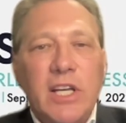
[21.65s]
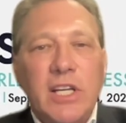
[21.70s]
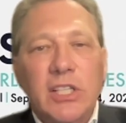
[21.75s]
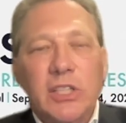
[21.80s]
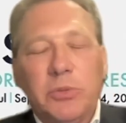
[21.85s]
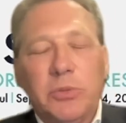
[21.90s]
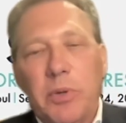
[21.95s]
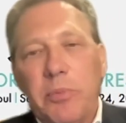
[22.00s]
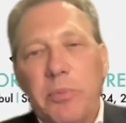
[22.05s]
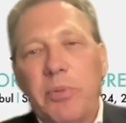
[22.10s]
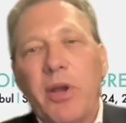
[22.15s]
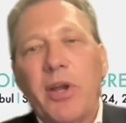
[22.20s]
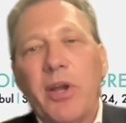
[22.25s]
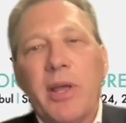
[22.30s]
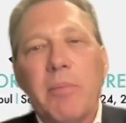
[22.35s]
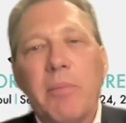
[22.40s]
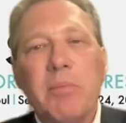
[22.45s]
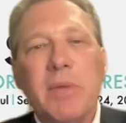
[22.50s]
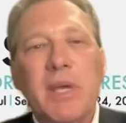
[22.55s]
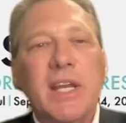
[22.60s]
is preparing a
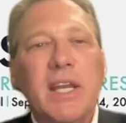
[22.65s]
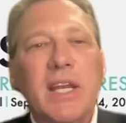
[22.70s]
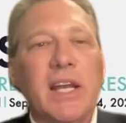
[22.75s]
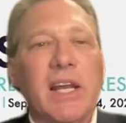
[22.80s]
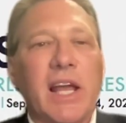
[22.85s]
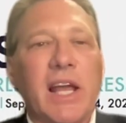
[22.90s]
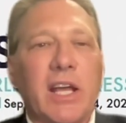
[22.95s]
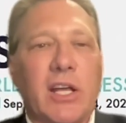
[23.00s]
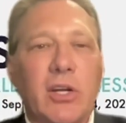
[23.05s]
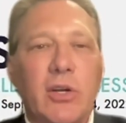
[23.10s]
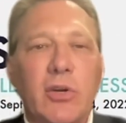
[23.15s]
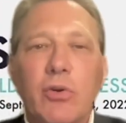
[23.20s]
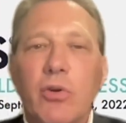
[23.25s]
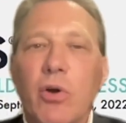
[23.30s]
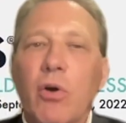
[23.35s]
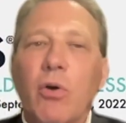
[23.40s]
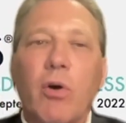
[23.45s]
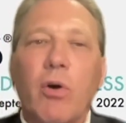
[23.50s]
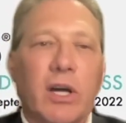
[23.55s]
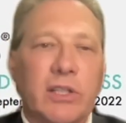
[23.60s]
meeting like
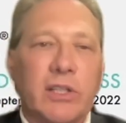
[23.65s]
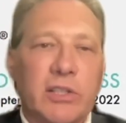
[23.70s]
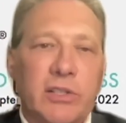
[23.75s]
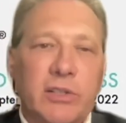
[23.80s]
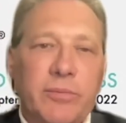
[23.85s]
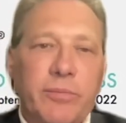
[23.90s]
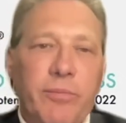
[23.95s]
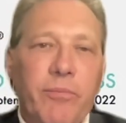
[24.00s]
no other.